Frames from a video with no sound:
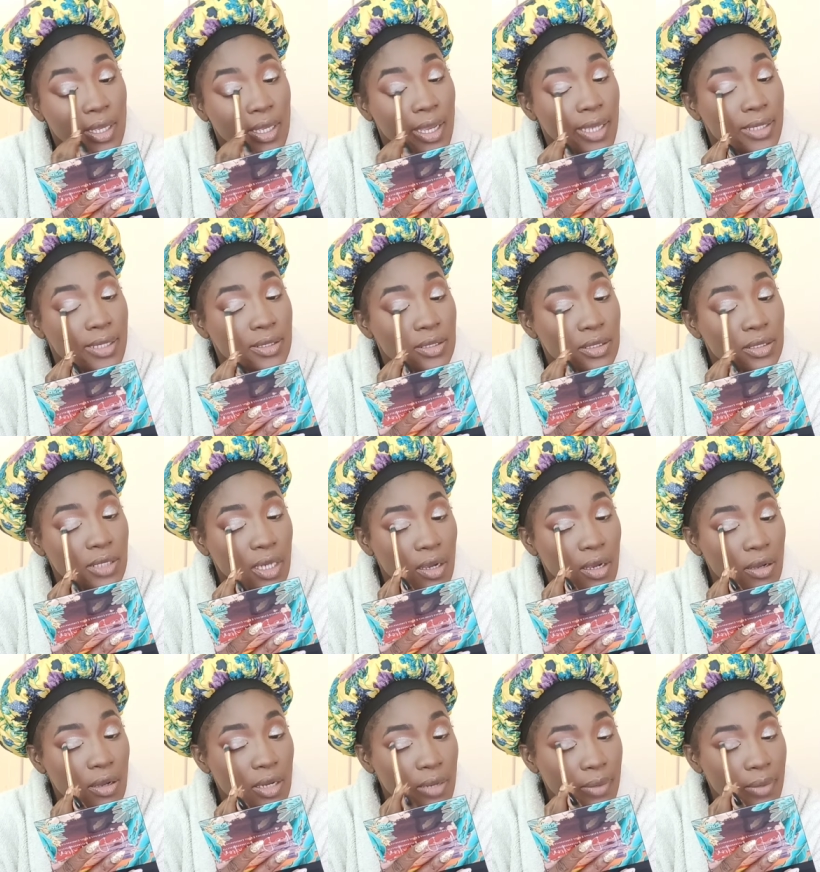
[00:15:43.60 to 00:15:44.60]
Okay. Guys,
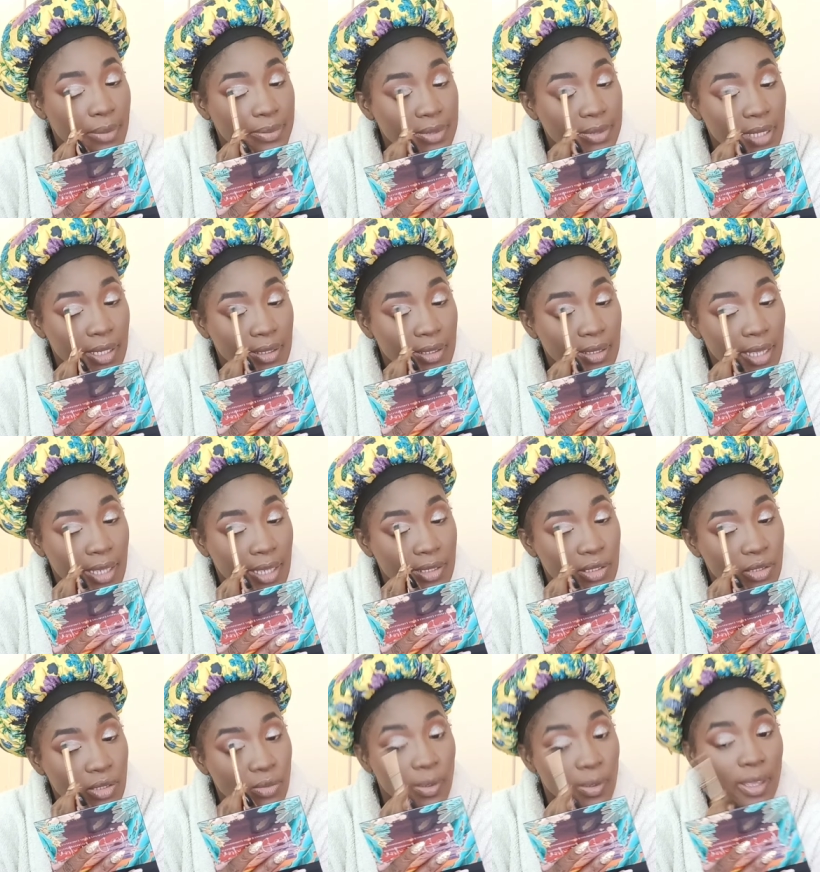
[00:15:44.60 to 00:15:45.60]
check out their website. I
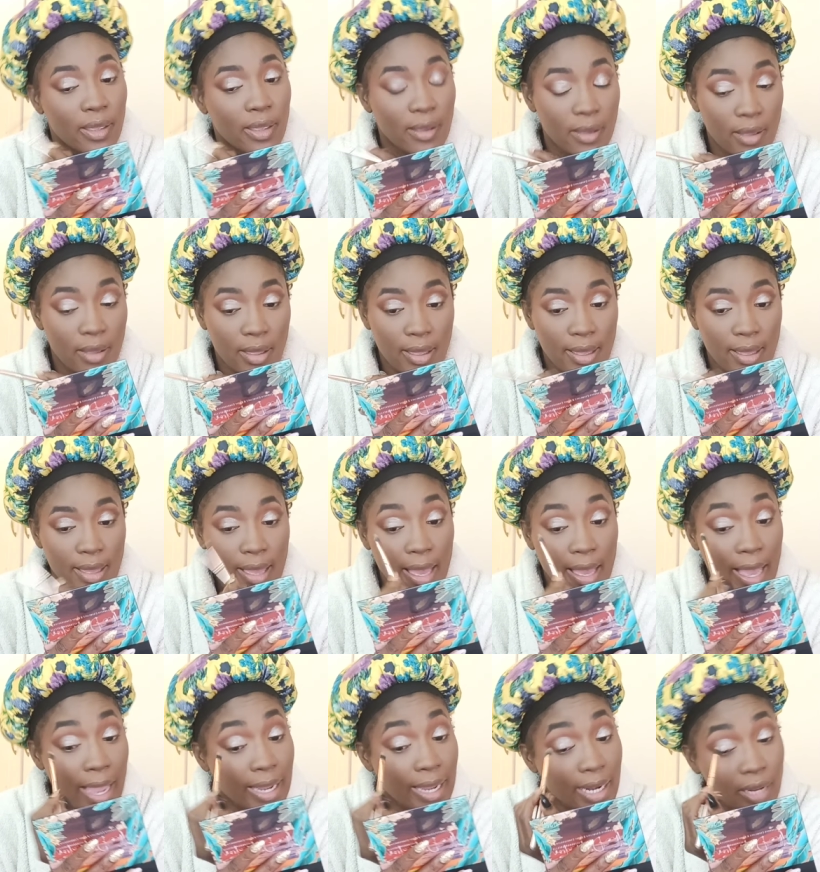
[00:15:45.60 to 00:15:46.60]
swear.
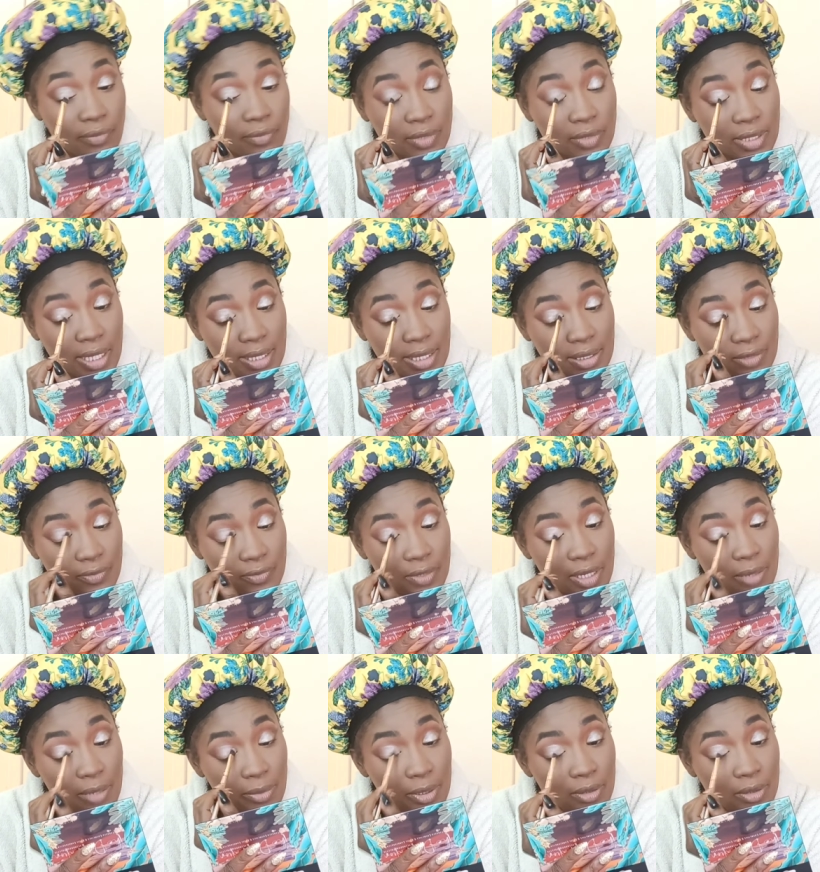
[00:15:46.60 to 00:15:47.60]
I ain't advertising
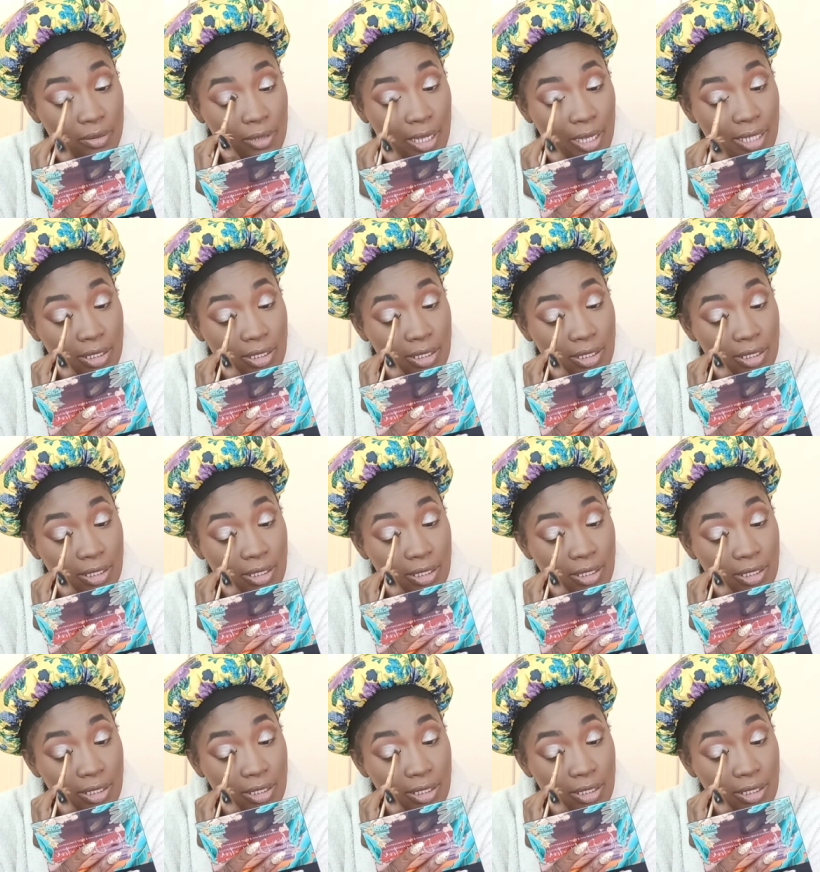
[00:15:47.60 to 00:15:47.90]
for them, you know.